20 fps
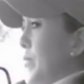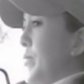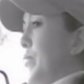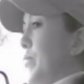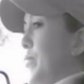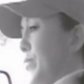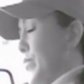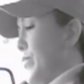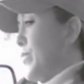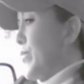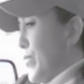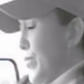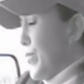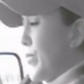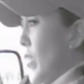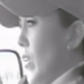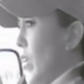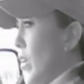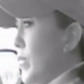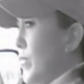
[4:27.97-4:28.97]
Or I'm not going to,
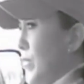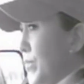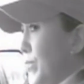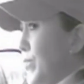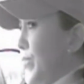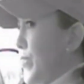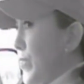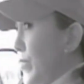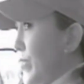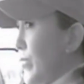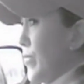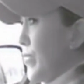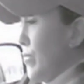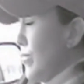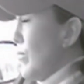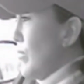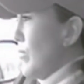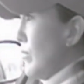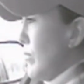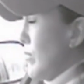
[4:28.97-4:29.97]
don't worry. I'm not going to,
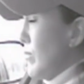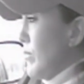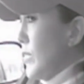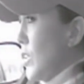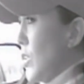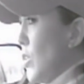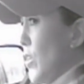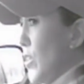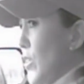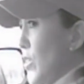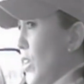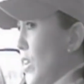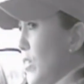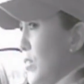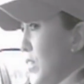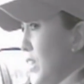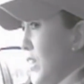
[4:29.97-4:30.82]
you understand?